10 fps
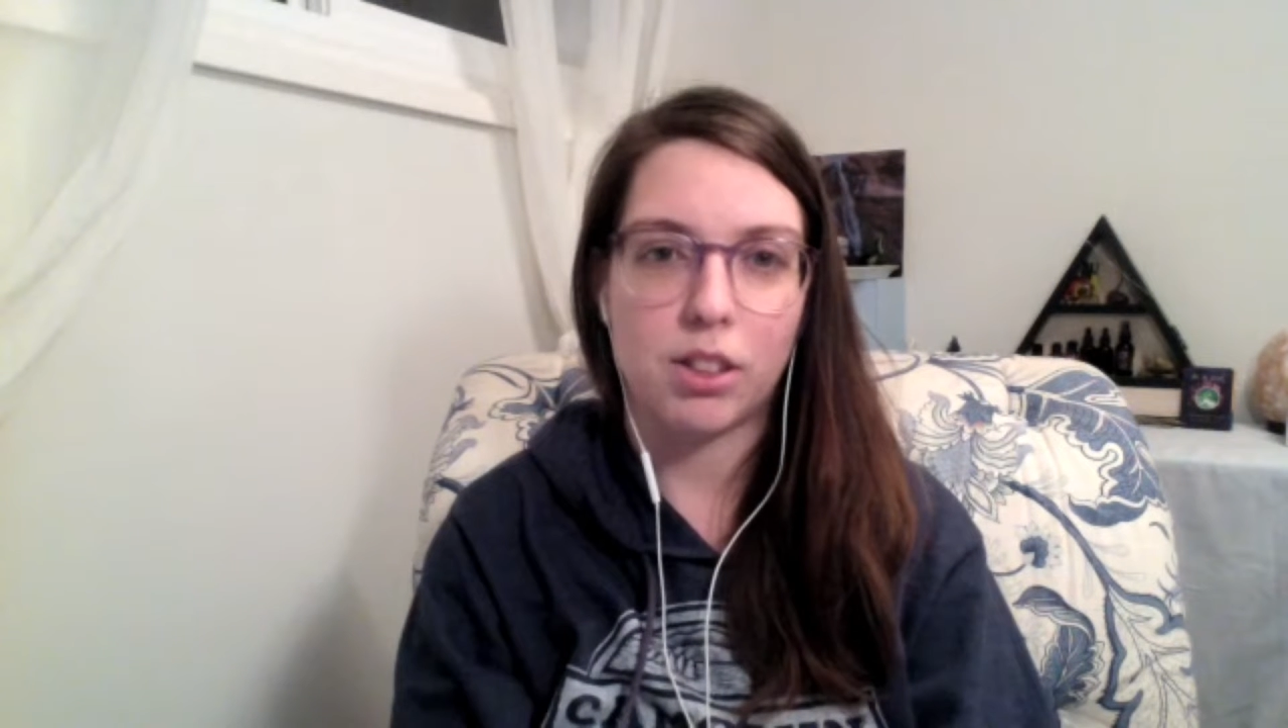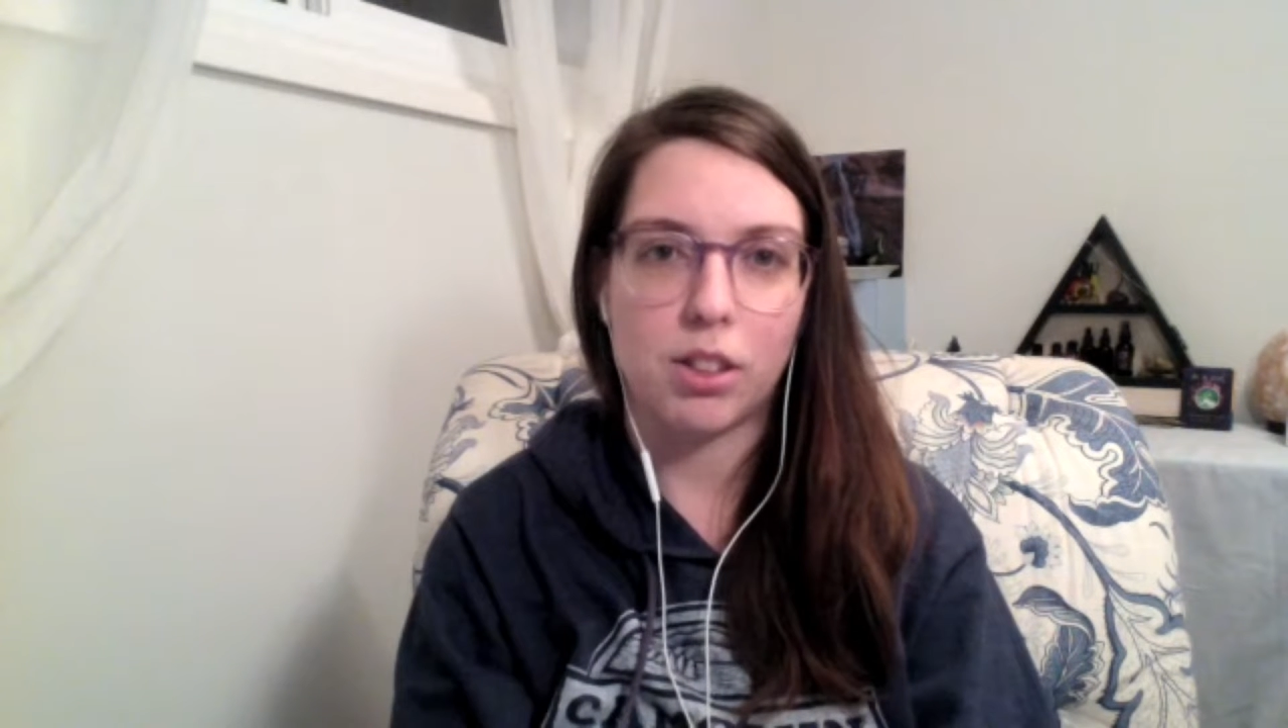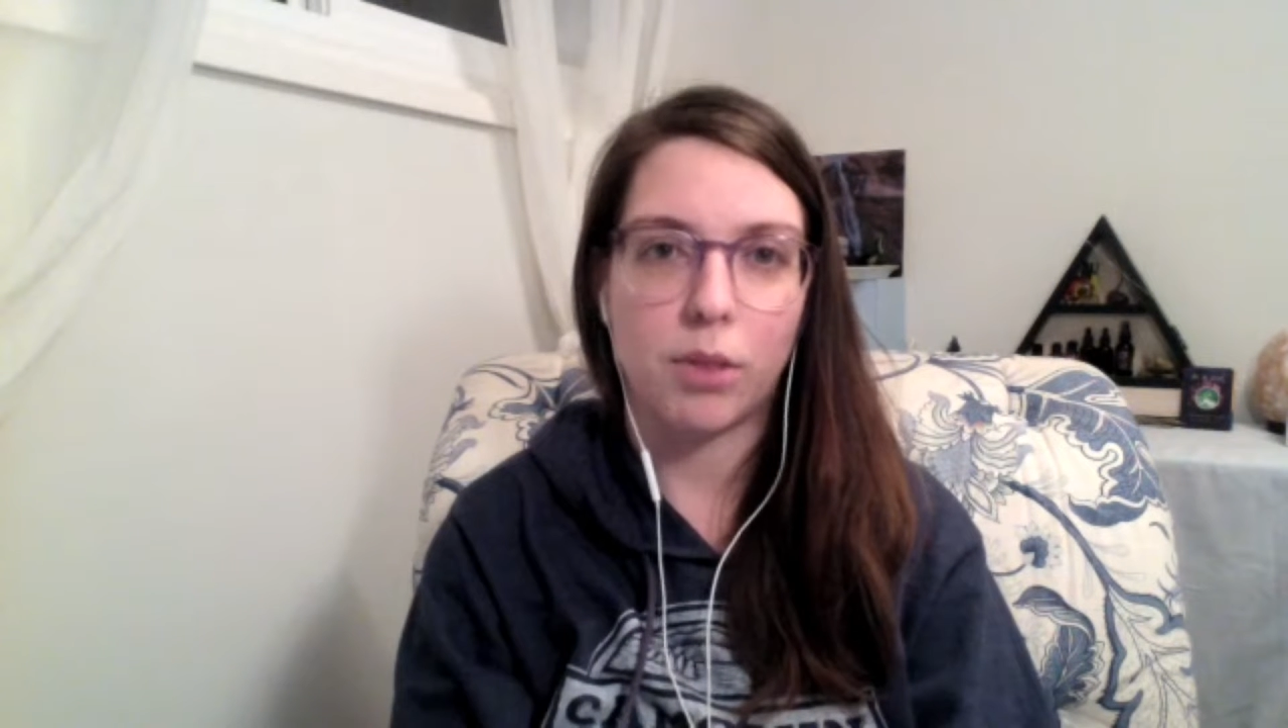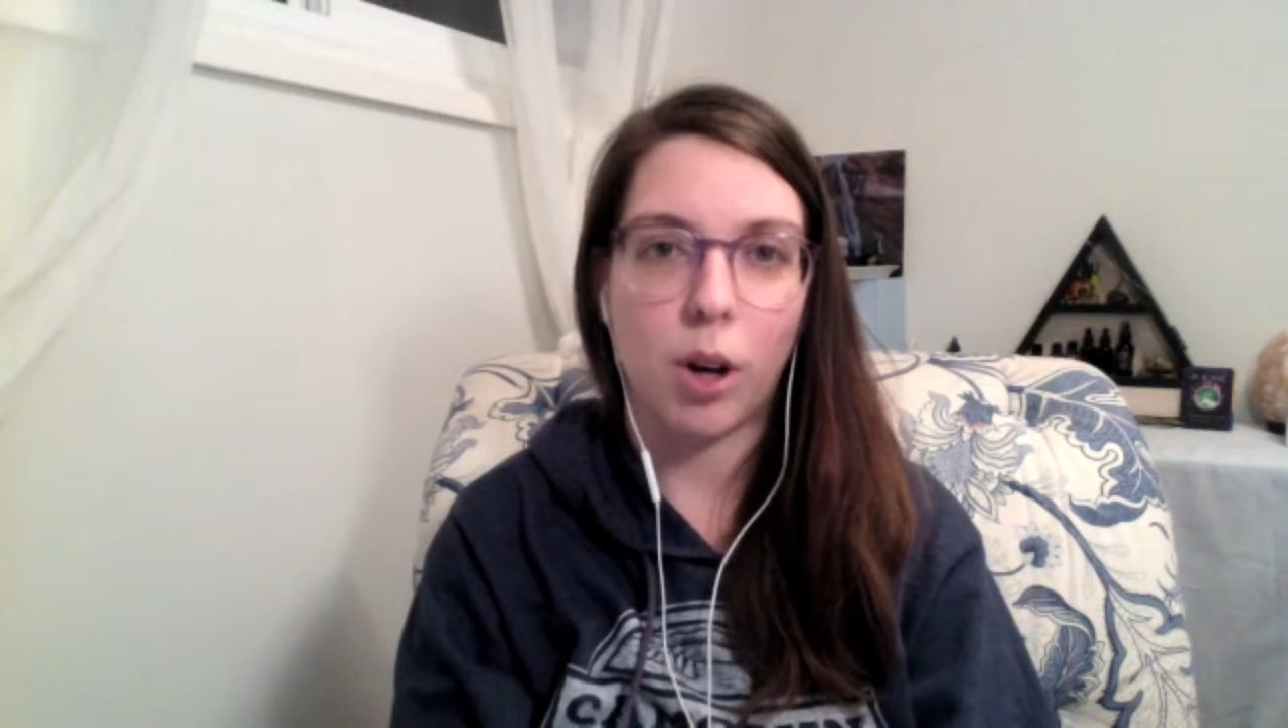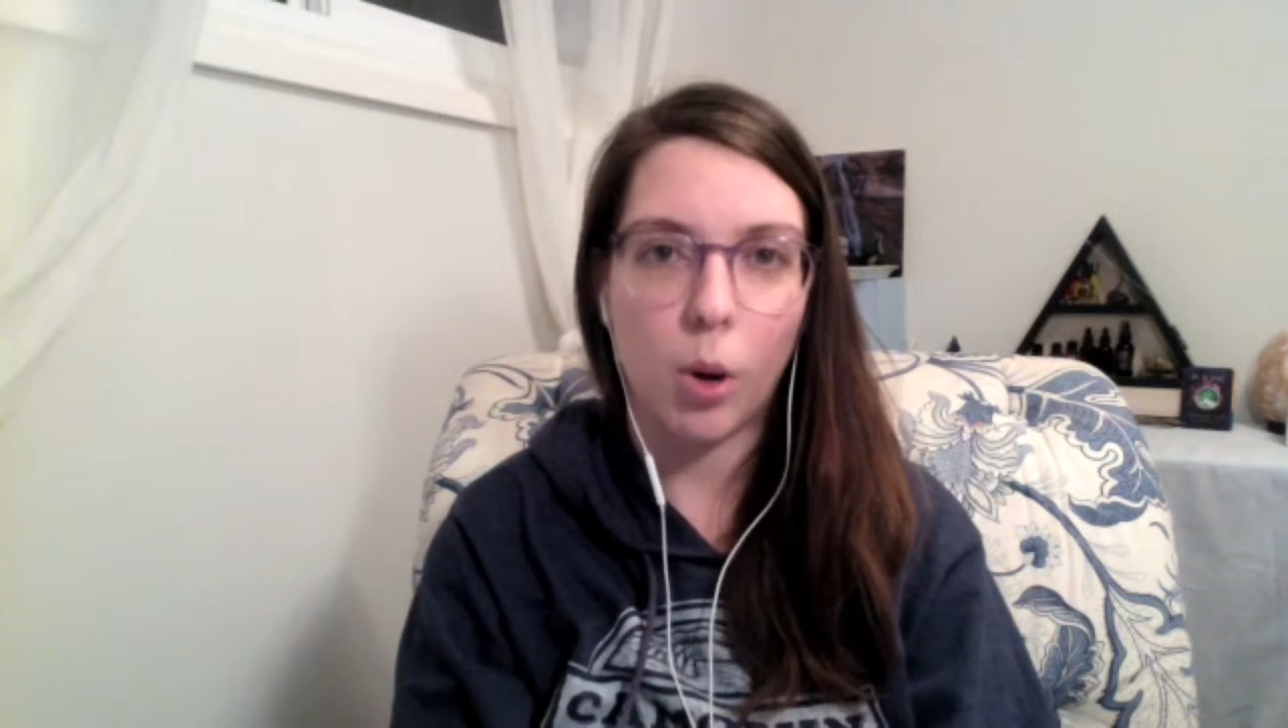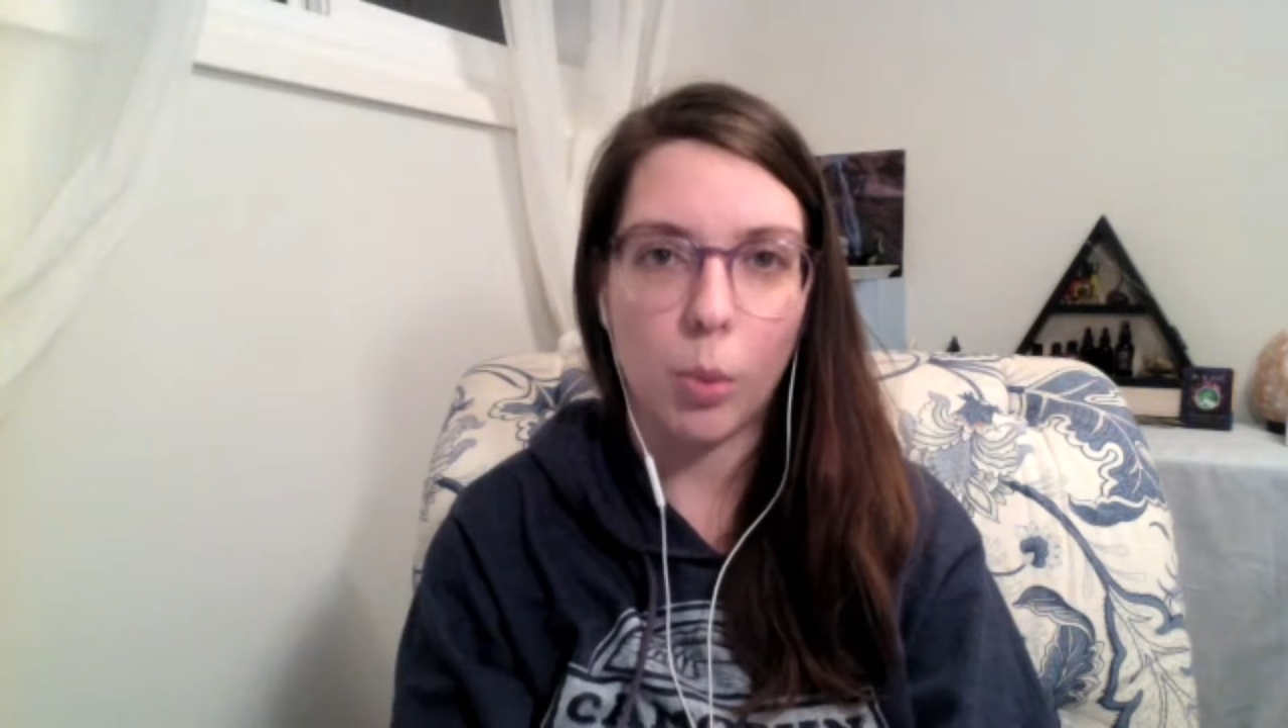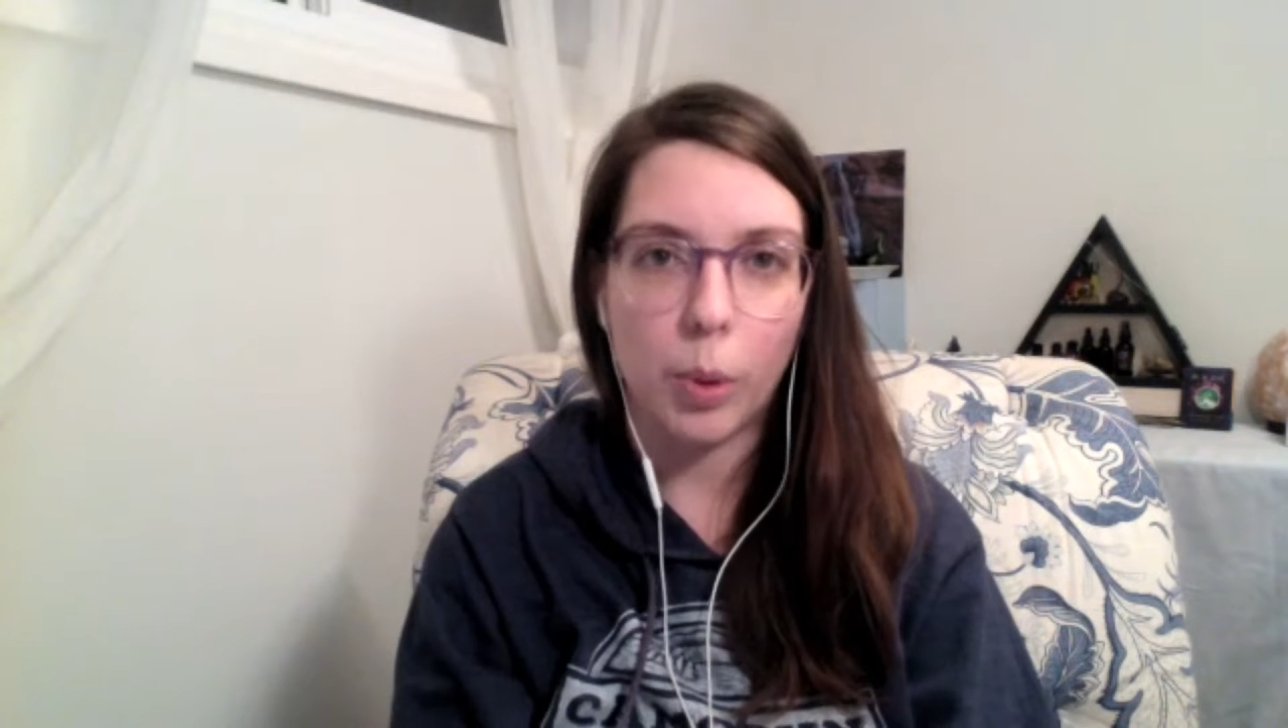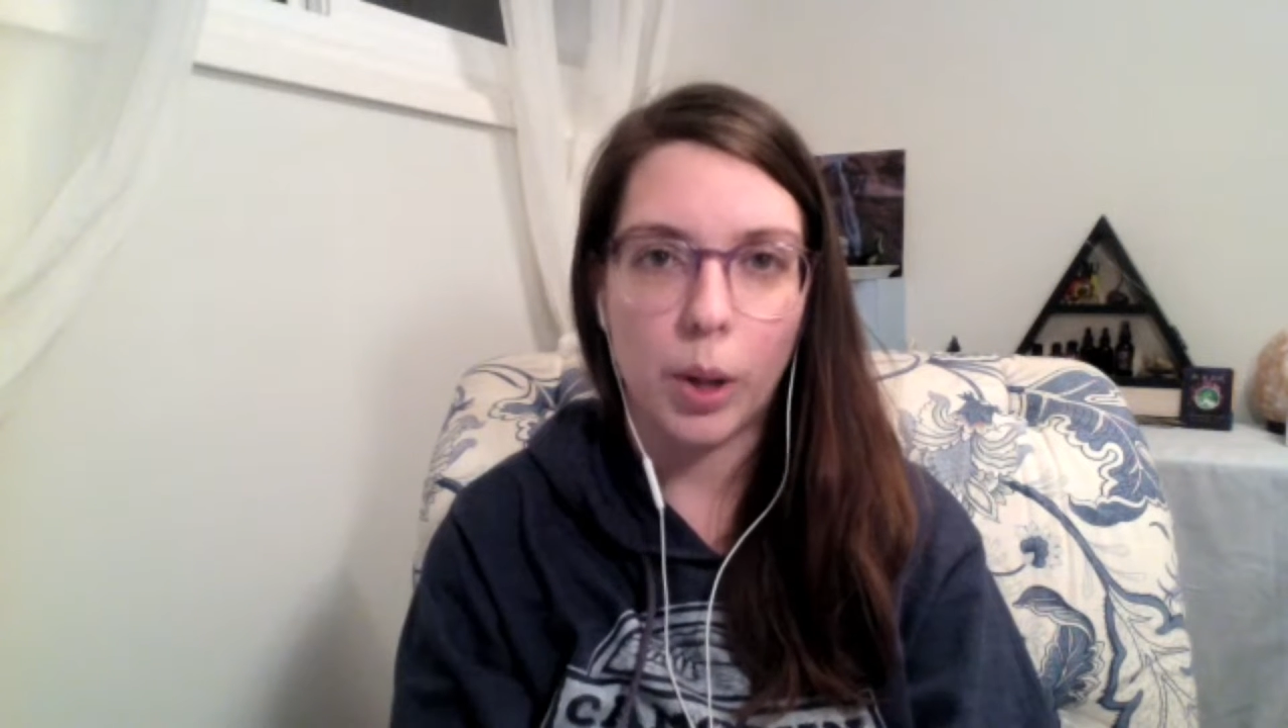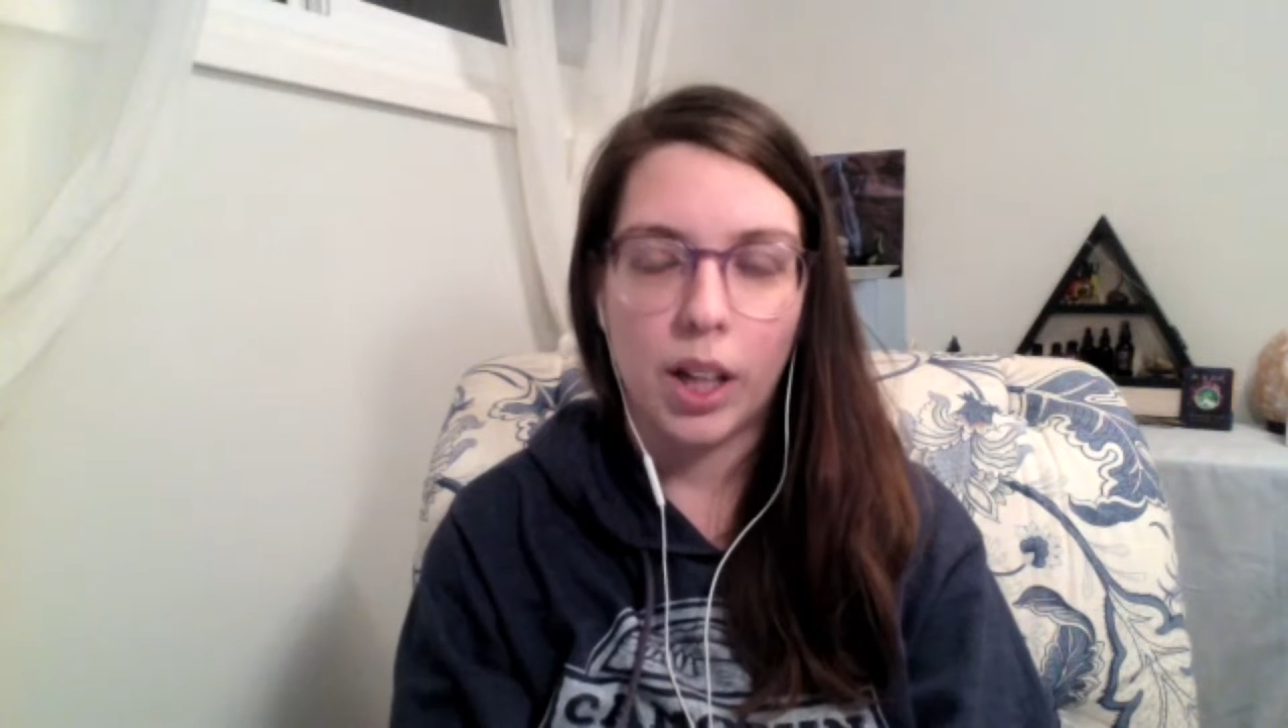of hope.